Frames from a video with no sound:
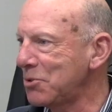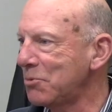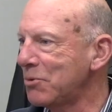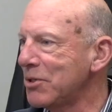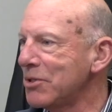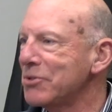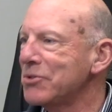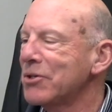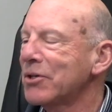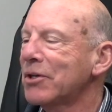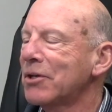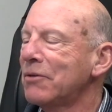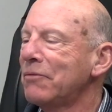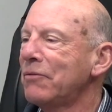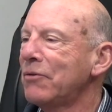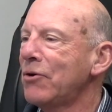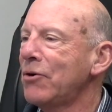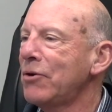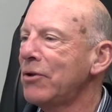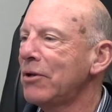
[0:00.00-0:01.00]
was a
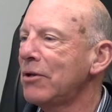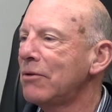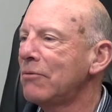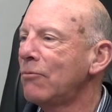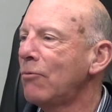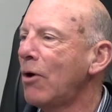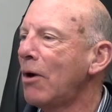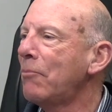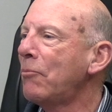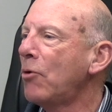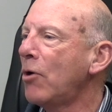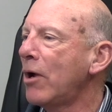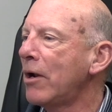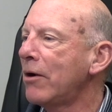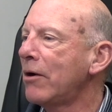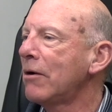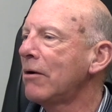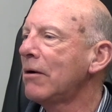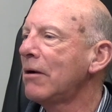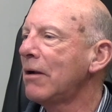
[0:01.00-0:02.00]
converted rum
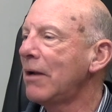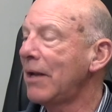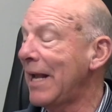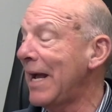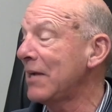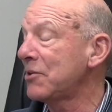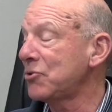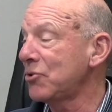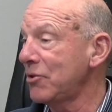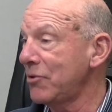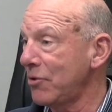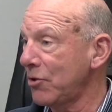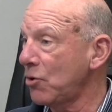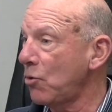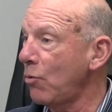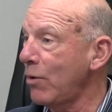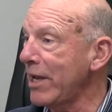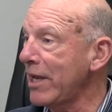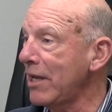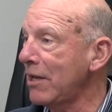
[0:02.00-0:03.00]
runner, and actually the
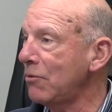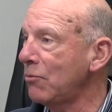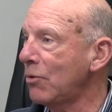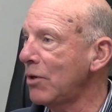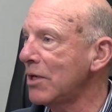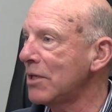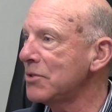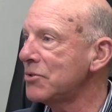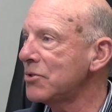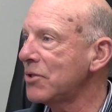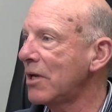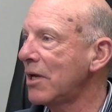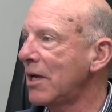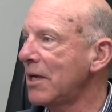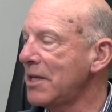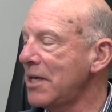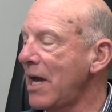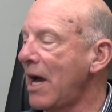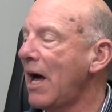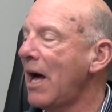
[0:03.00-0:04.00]
Queen was a
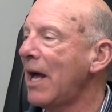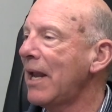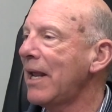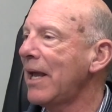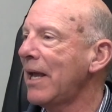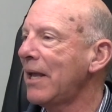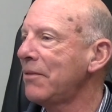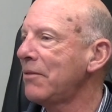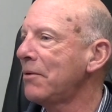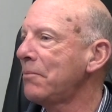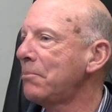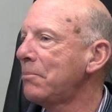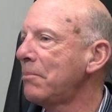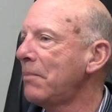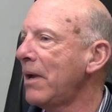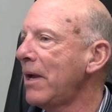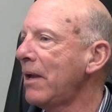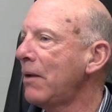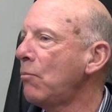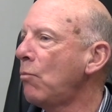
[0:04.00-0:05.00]
yacht
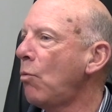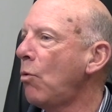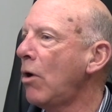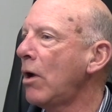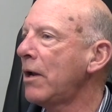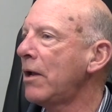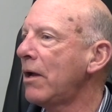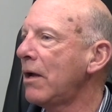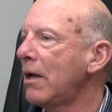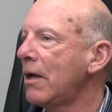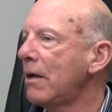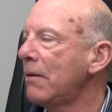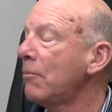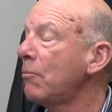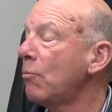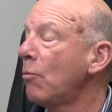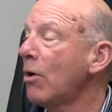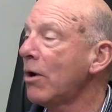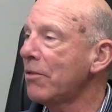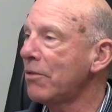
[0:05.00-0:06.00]
and one
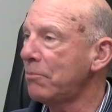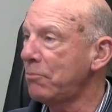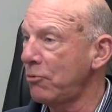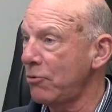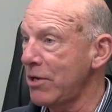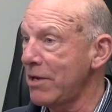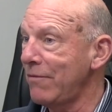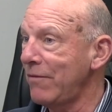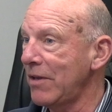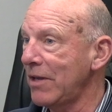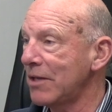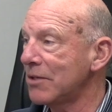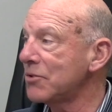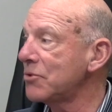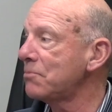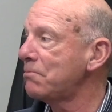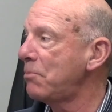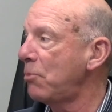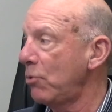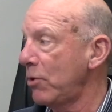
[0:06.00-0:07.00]
of the
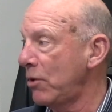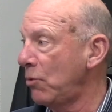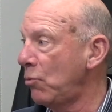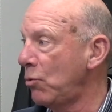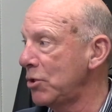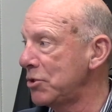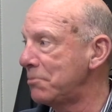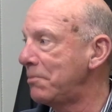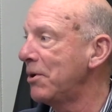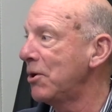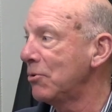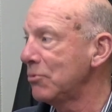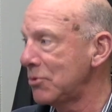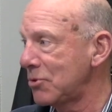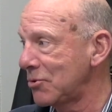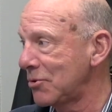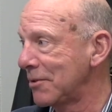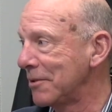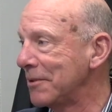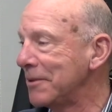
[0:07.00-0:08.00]
previous Point of Woods
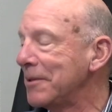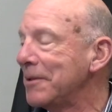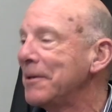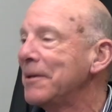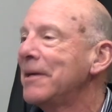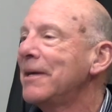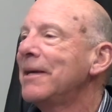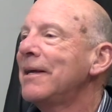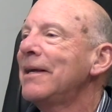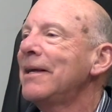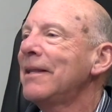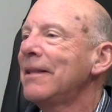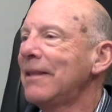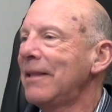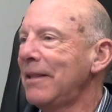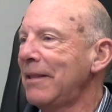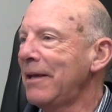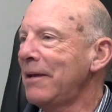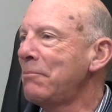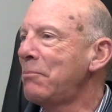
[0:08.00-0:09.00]
boats.
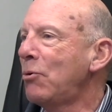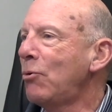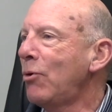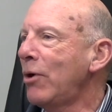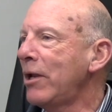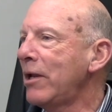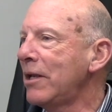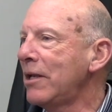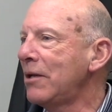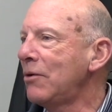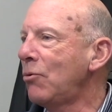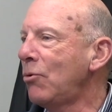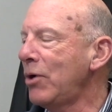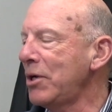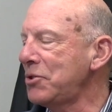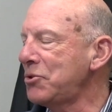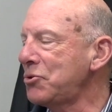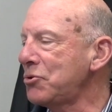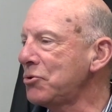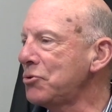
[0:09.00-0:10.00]
Then they bought an
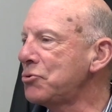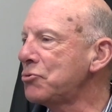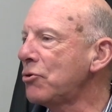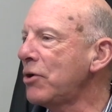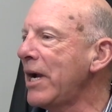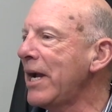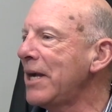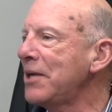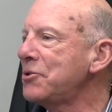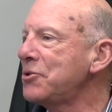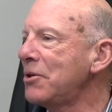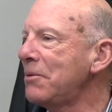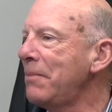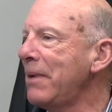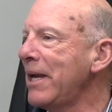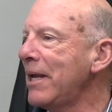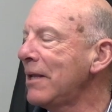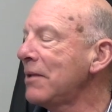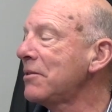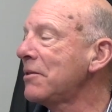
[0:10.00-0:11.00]
oyster dredge and
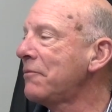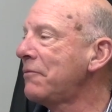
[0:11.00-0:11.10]
made it the